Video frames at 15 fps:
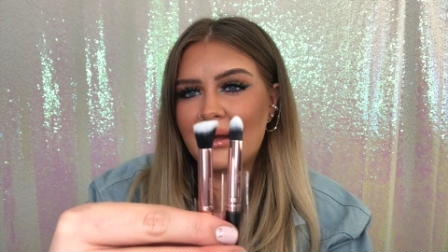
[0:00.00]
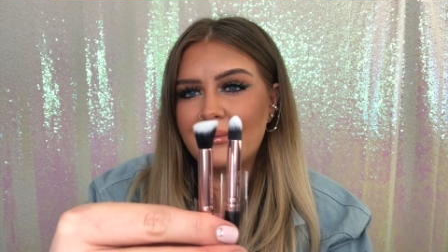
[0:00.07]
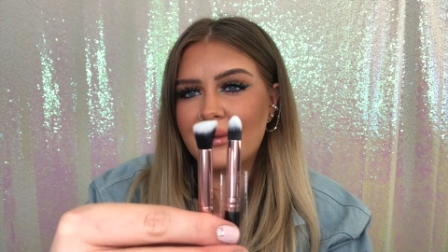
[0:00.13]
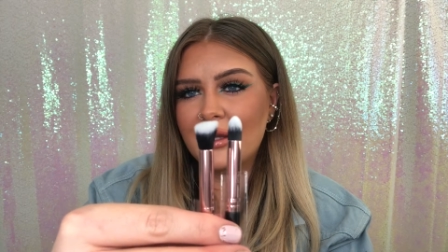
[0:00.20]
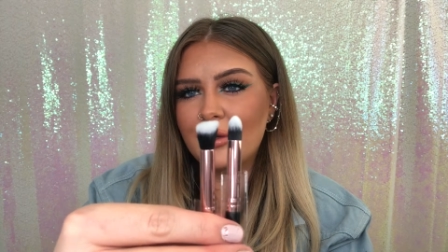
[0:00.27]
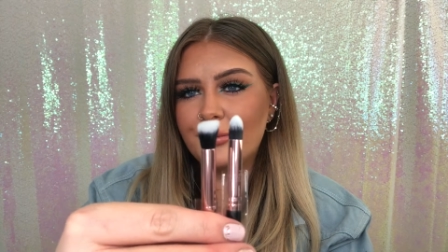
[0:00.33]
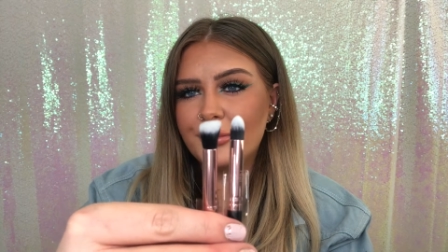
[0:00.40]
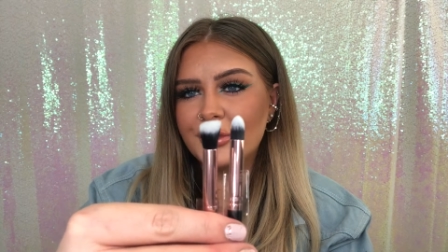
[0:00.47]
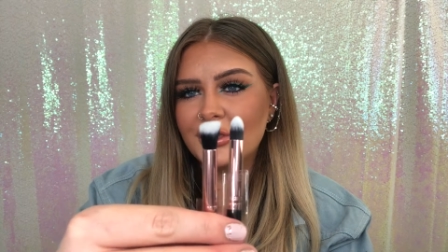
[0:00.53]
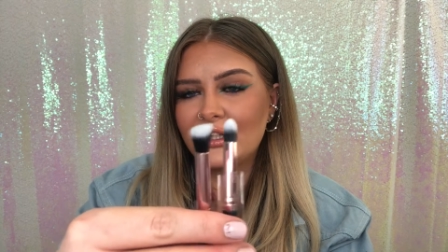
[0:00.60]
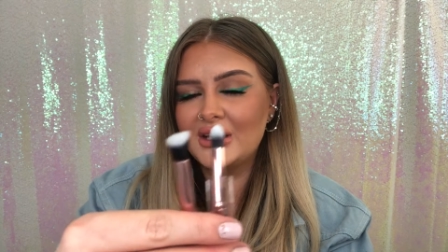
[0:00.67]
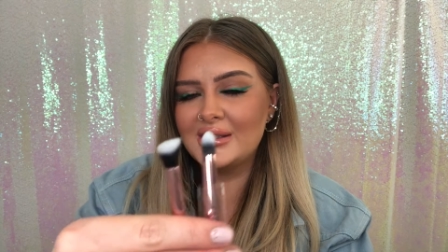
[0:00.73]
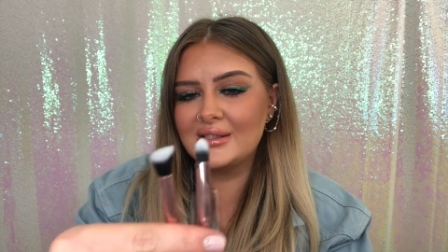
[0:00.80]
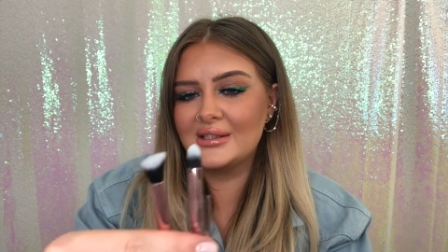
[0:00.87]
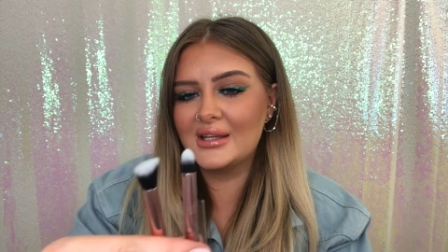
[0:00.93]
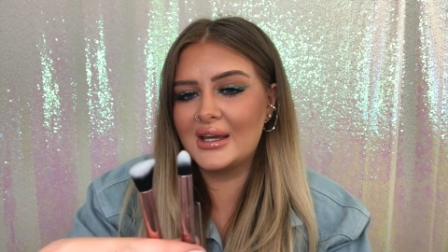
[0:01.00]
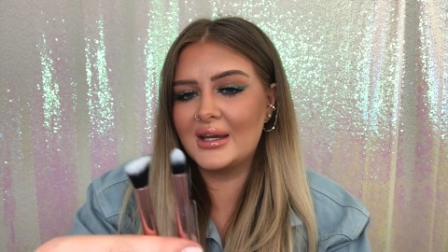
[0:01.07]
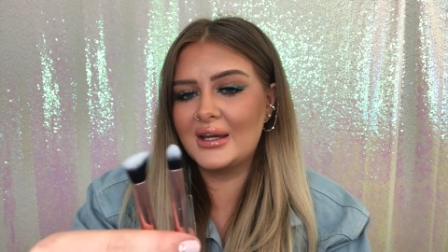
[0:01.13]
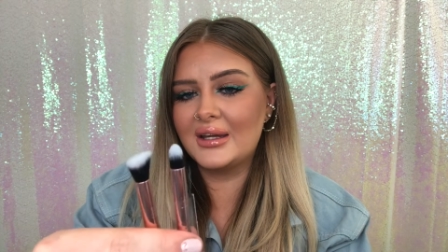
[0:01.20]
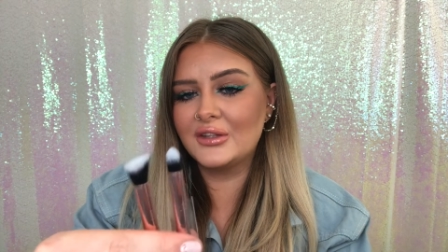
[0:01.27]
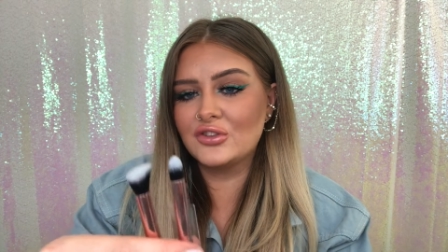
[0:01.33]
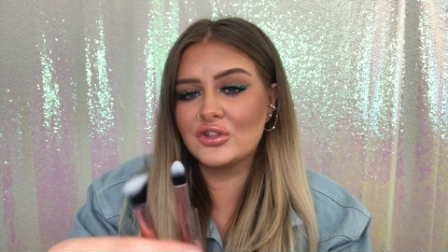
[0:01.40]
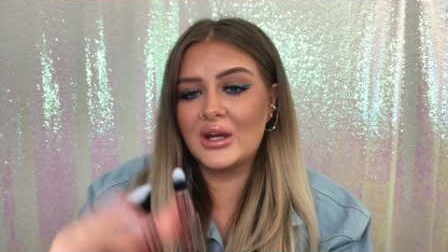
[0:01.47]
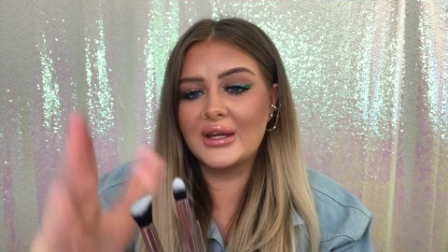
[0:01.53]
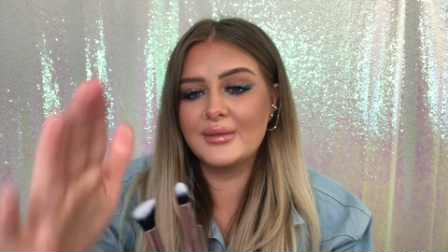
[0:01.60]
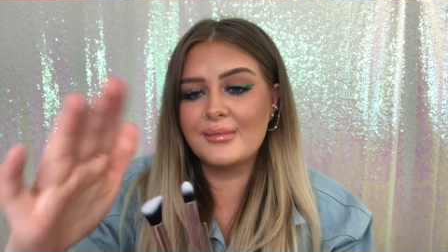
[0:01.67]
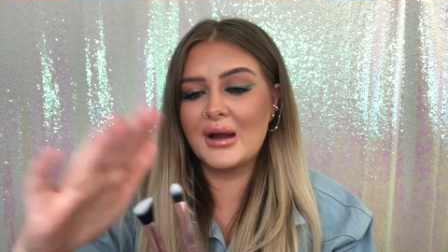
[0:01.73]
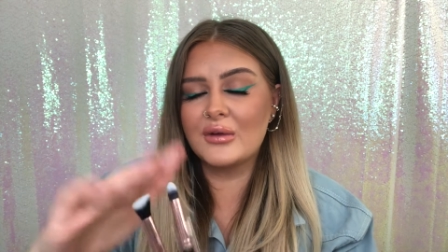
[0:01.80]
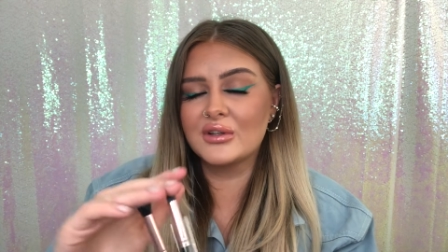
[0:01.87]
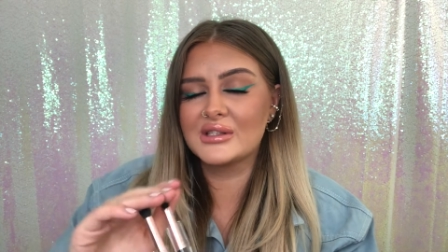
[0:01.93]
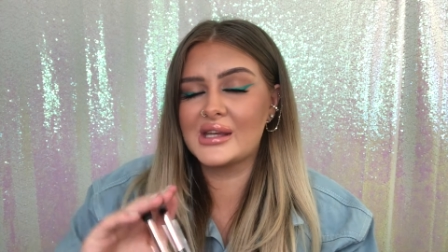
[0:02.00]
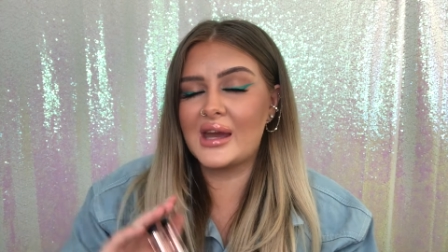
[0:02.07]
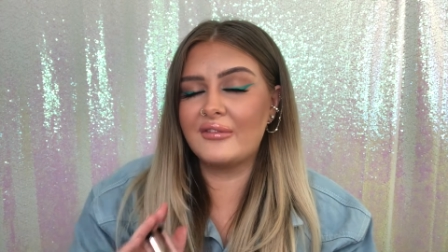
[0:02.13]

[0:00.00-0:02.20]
my makeup brushes and try them out because